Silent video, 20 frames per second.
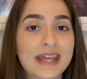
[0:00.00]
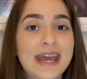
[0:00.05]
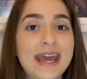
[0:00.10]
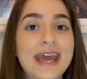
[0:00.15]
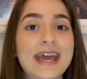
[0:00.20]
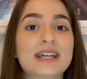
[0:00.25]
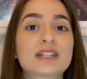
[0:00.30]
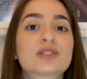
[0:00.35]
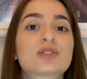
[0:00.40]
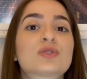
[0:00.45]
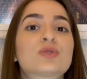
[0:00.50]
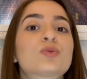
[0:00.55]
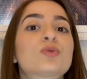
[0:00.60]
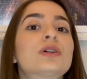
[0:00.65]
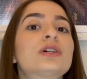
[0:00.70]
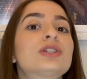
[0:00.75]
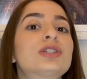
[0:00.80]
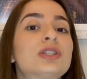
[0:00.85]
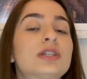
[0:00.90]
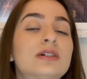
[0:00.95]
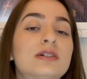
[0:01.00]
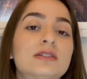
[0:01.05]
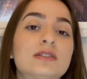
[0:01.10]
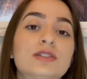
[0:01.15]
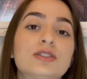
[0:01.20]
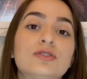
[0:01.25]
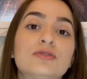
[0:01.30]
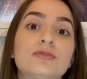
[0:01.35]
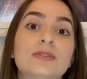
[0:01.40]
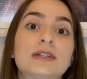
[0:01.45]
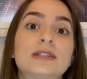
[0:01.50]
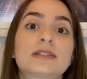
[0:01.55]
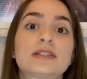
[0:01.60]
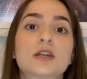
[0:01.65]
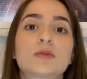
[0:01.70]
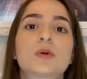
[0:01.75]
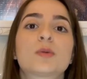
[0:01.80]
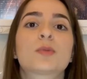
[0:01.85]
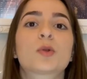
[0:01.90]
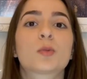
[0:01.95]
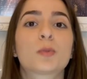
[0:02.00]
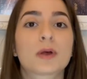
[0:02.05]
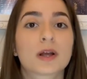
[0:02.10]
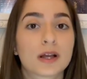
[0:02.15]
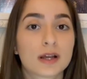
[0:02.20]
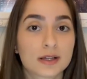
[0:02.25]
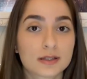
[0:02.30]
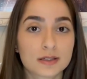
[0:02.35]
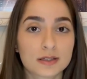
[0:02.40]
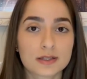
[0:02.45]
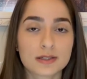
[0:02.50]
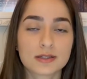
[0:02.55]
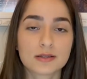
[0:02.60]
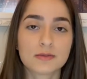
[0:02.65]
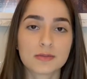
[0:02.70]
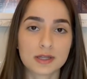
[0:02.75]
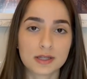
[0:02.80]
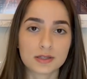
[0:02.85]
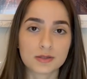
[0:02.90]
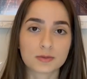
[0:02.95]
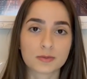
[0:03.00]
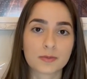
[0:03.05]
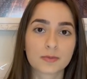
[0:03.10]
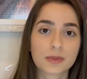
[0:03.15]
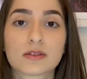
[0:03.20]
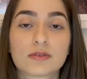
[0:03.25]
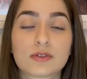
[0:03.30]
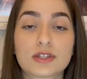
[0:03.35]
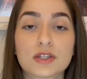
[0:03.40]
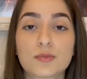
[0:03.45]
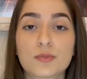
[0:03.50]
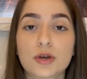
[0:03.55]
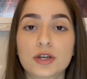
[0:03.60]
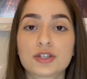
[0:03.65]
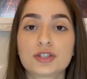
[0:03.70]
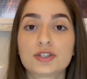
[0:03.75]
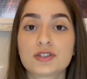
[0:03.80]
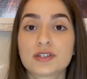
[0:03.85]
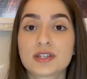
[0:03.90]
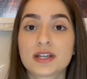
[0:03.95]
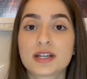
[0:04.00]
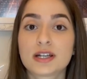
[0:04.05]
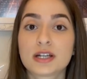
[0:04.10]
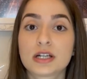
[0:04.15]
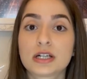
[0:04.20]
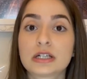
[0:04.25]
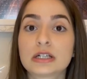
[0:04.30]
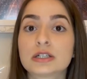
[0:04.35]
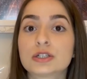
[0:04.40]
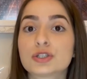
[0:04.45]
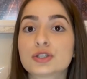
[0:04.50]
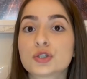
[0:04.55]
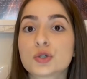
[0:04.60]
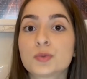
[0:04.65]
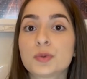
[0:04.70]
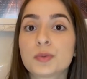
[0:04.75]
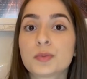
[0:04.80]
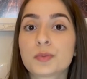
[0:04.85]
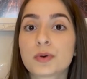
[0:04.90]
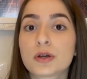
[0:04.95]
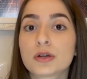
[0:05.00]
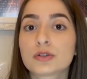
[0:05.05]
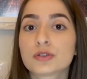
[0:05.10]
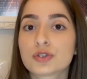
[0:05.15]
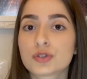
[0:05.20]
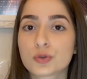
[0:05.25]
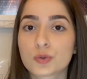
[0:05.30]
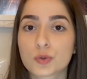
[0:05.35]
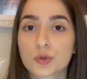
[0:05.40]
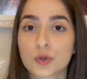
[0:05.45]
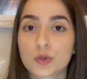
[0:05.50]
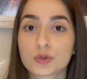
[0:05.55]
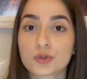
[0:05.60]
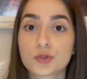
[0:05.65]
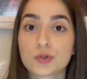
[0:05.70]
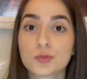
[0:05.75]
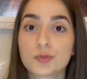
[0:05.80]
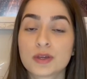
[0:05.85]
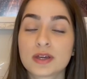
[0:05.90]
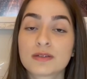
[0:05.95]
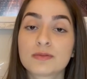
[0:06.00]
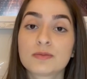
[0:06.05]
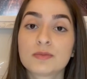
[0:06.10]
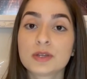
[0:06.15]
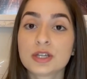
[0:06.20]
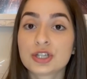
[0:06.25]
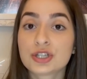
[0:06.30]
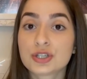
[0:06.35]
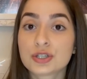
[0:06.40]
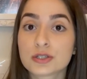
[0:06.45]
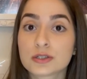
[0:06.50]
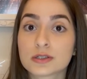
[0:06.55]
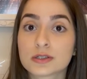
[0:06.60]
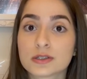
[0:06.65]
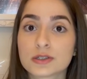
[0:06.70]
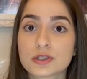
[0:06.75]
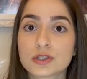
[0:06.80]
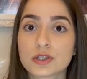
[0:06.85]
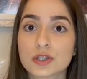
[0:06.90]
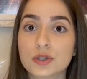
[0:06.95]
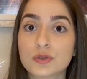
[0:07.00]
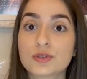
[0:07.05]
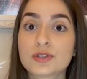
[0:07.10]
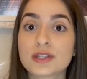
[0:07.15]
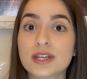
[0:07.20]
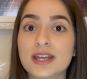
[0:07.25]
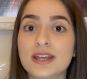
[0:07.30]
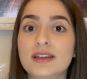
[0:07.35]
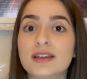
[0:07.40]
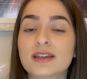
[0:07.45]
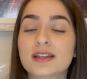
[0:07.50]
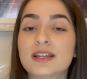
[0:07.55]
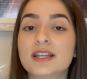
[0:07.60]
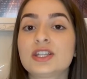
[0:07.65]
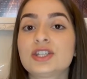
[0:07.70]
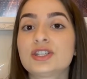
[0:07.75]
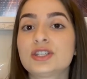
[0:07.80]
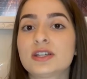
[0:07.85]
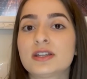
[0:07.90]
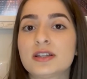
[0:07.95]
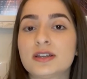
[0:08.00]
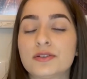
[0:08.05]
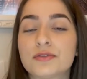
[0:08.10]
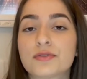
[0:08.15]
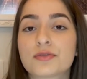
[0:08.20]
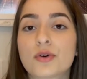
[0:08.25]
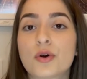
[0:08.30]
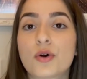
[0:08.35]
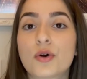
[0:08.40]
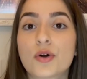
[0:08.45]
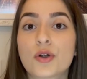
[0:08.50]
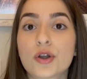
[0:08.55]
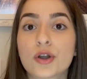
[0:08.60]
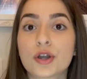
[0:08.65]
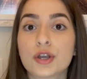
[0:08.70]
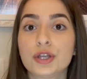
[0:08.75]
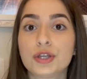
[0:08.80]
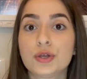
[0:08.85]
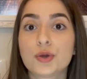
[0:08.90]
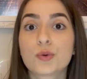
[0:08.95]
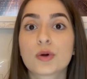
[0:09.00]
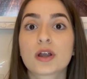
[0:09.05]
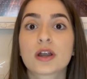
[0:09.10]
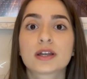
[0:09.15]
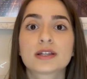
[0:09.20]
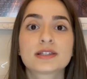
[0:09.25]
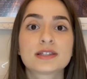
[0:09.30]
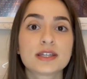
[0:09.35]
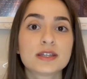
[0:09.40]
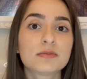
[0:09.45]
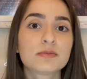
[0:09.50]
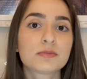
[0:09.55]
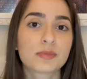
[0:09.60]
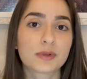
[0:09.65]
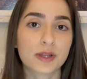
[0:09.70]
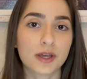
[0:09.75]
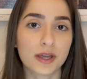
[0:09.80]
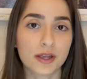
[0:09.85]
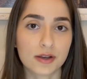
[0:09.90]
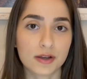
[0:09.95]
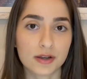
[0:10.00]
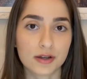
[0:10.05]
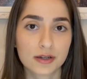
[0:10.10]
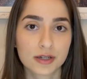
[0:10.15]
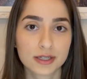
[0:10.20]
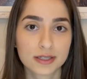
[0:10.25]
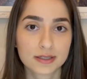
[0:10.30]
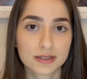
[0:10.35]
É a sua chance de fazer uma propaganda de si mesmo. Você pode dizer to be punctual, to be ambitious, you take initiative, or you are a team player,